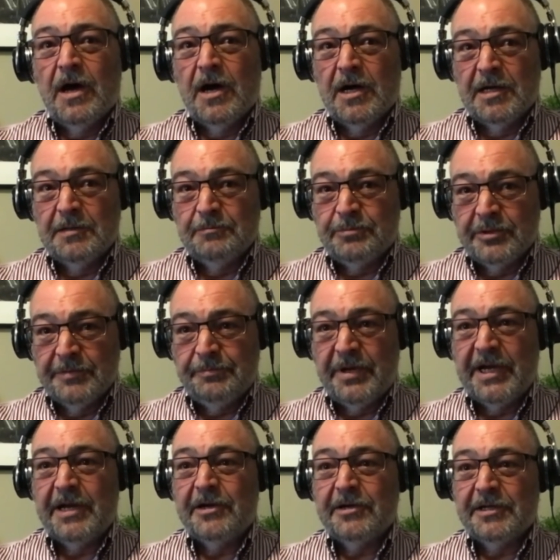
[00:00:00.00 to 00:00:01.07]
on
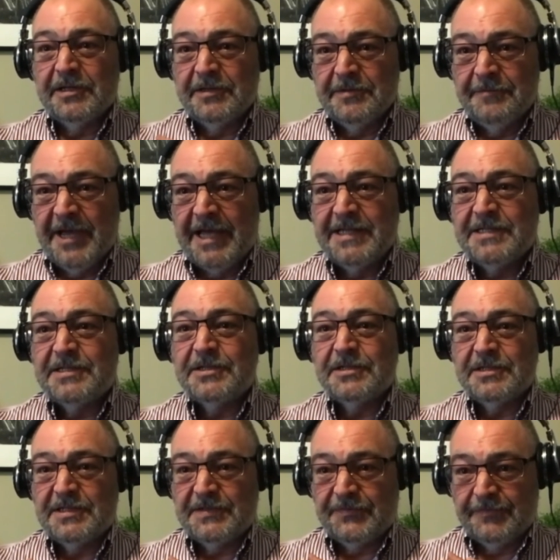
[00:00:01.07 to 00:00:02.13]
preparing the
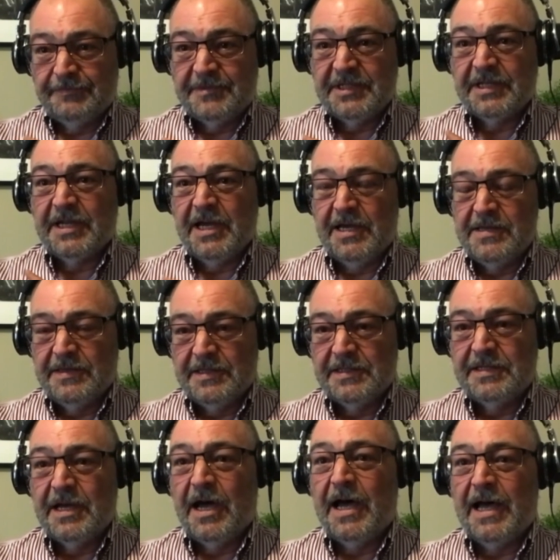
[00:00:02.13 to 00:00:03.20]
masters to cut the
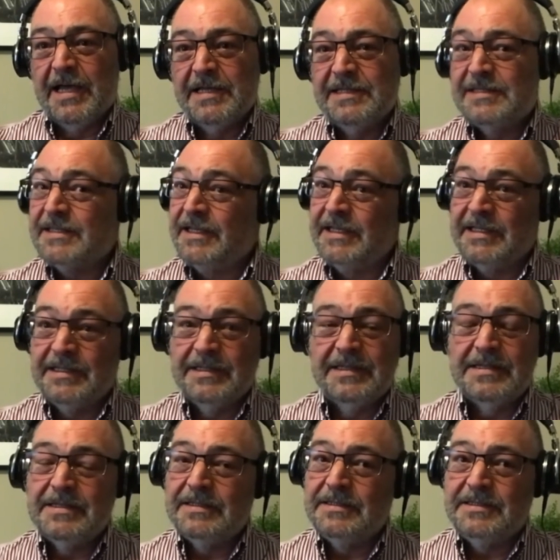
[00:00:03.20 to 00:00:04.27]
dies, and
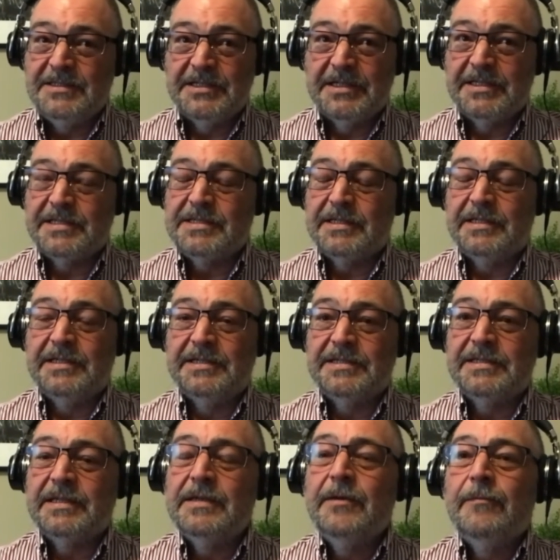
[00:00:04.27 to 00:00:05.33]
just is.